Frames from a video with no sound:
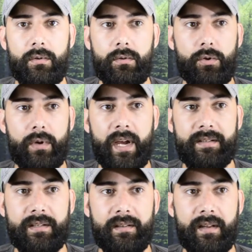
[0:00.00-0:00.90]
You
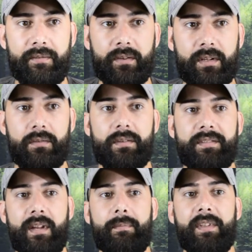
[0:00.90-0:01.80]
guys can definitely do the
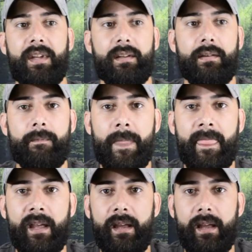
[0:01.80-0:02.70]
same thing.
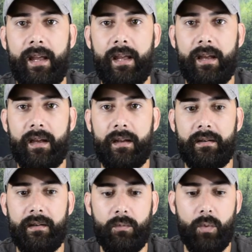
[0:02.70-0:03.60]

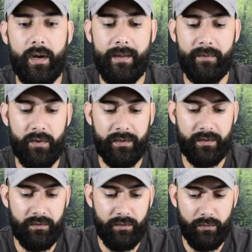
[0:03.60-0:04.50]
And what I'm going
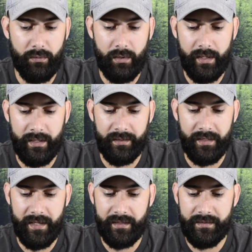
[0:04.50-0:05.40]
to do in the
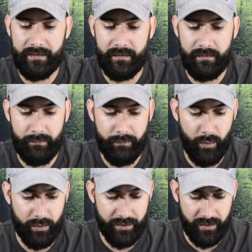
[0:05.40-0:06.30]
next
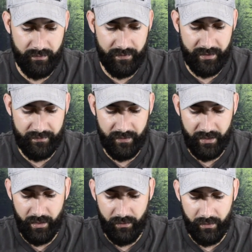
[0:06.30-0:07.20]
portion of this
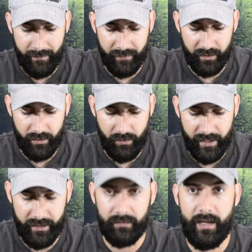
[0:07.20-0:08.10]
video, I'm going to go
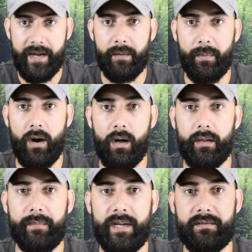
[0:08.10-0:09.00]
ahead and line up
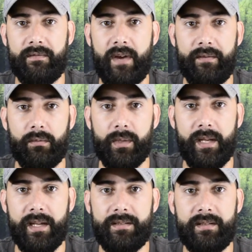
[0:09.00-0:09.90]
all of my survival
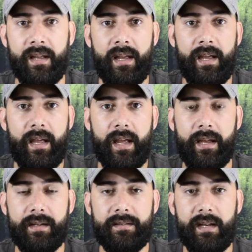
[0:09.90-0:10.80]
blades
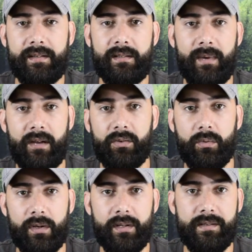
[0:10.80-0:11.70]
and test them out in
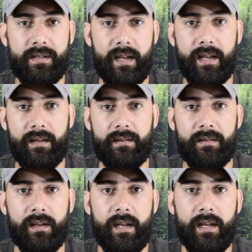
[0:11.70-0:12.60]
the woods
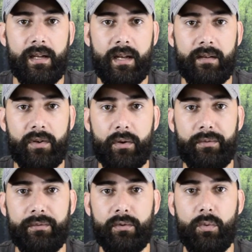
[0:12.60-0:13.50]
and kind of go
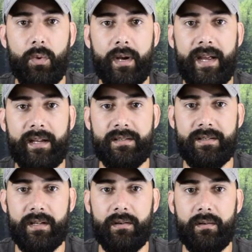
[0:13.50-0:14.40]
through what I
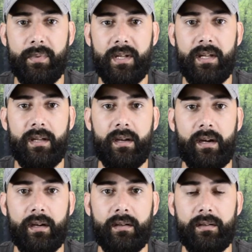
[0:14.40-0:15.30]
consider to be
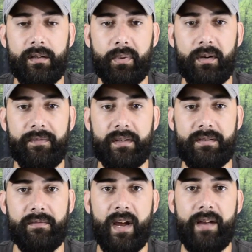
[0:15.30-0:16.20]
the perfect
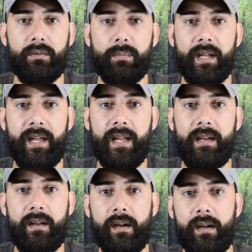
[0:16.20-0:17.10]
survival
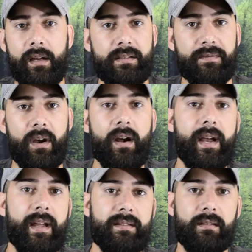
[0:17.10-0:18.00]
blade as far
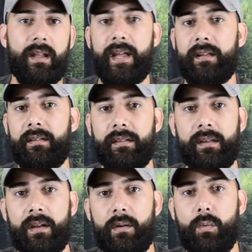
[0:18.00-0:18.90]
as length,
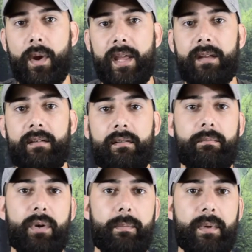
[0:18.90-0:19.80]
weight,
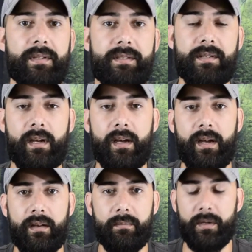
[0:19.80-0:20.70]
purposes
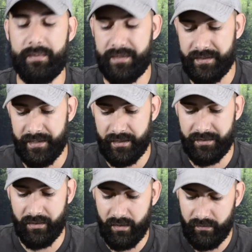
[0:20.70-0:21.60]
that it
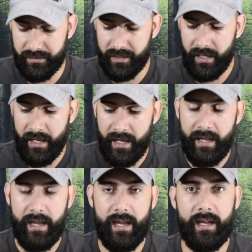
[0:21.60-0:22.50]
serves,
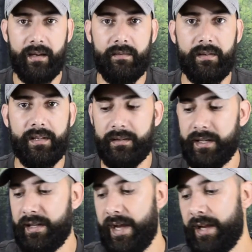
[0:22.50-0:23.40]
and everything
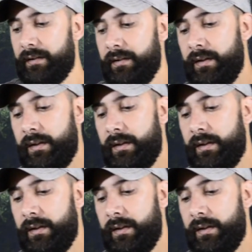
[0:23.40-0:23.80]
like that.